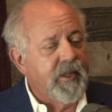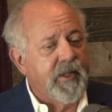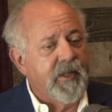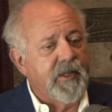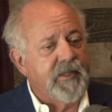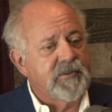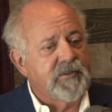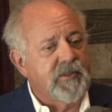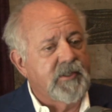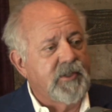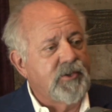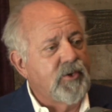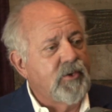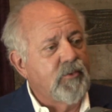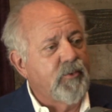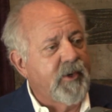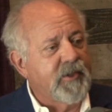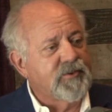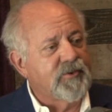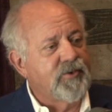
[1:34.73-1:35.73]
He said, can you
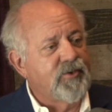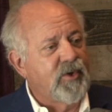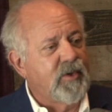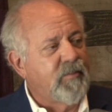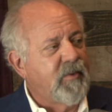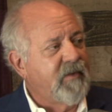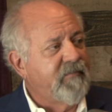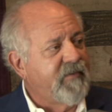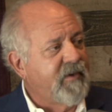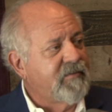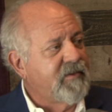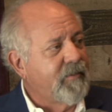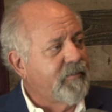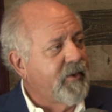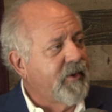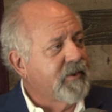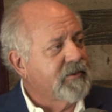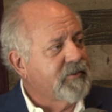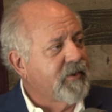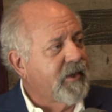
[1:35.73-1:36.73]
Western Union me
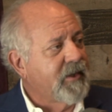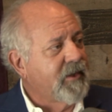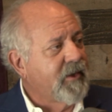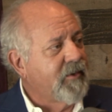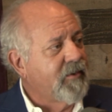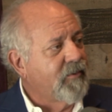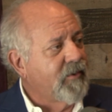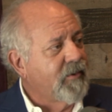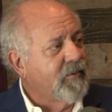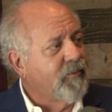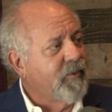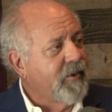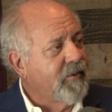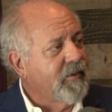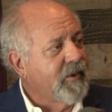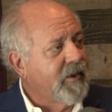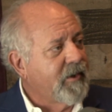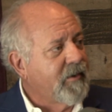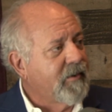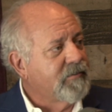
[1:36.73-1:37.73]
$50 so I can go to Goodwill
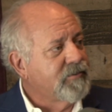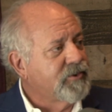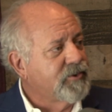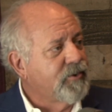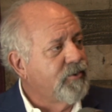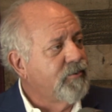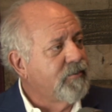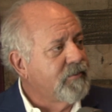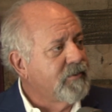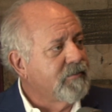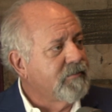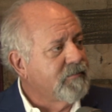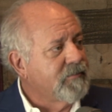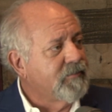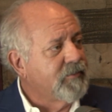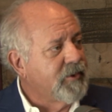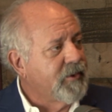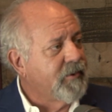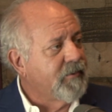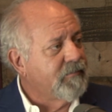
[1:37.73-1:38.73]
and get a suit and,
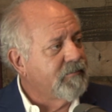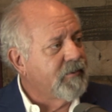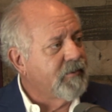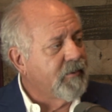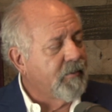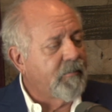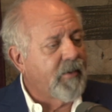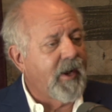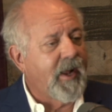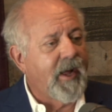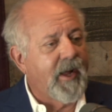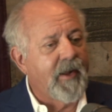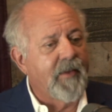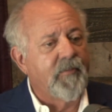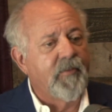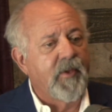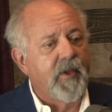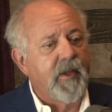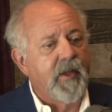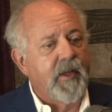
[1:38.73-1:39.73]
apply?
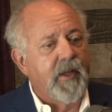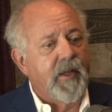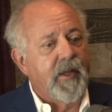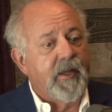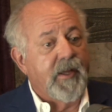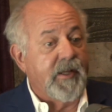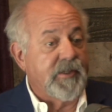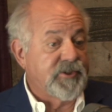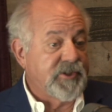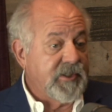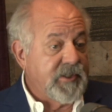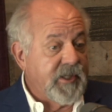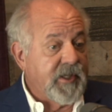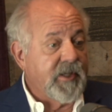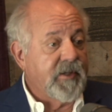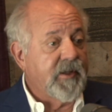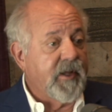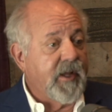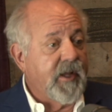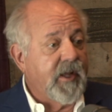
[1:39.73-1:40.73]
And she
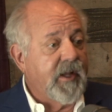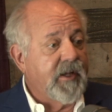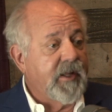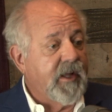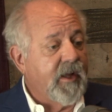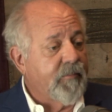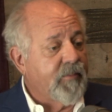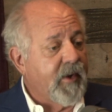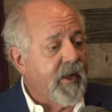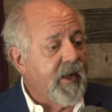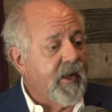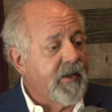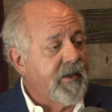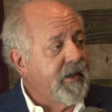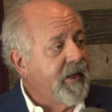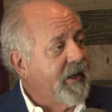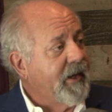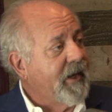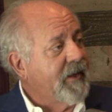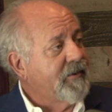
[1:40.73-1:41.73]
did, and he applied, and
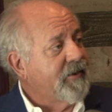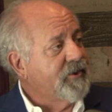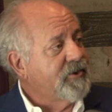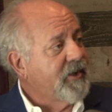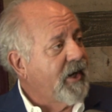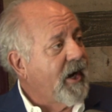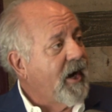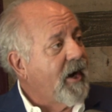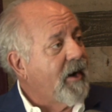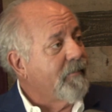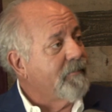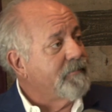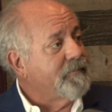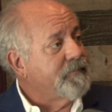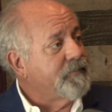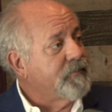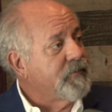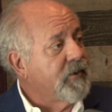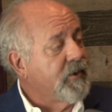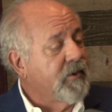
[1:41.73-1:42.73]
he got the job.
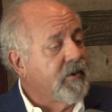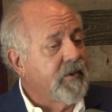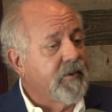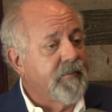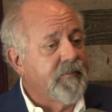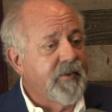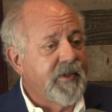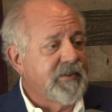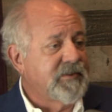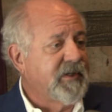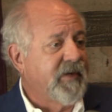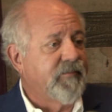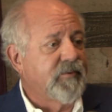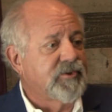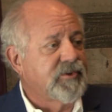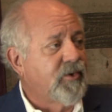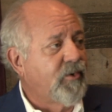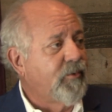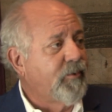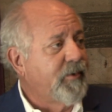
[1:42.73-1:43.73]
He's never
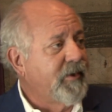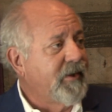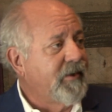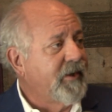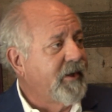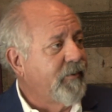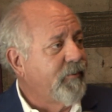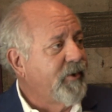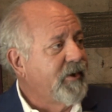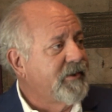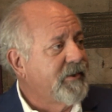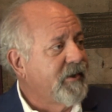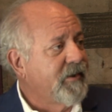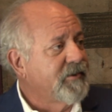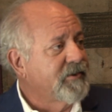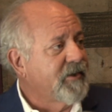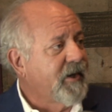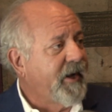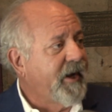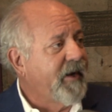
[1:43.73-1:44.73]
sold anything retail in
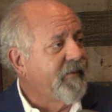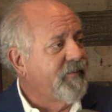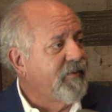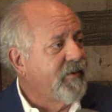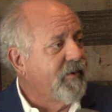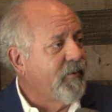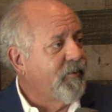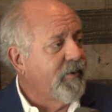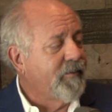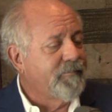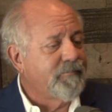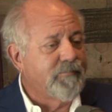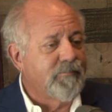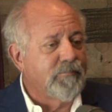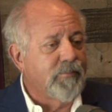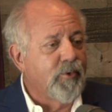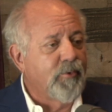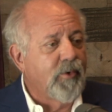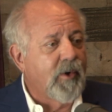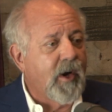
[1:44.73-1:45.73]
his life. We're
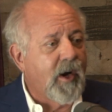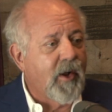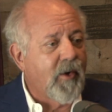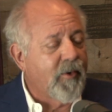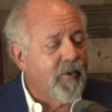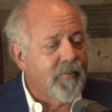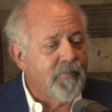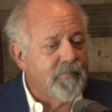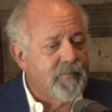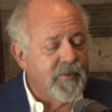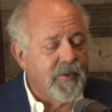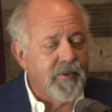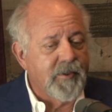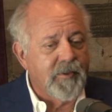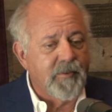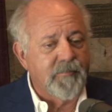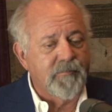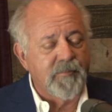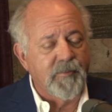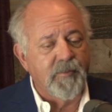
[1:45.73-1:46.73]
blue-collar
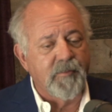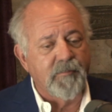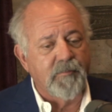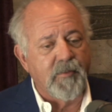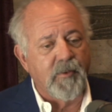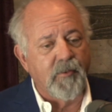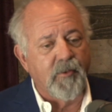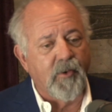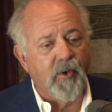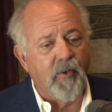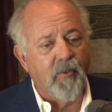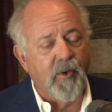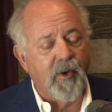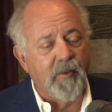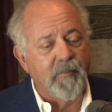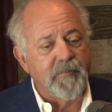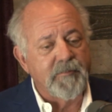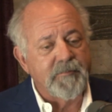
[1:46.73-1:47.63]
grow up.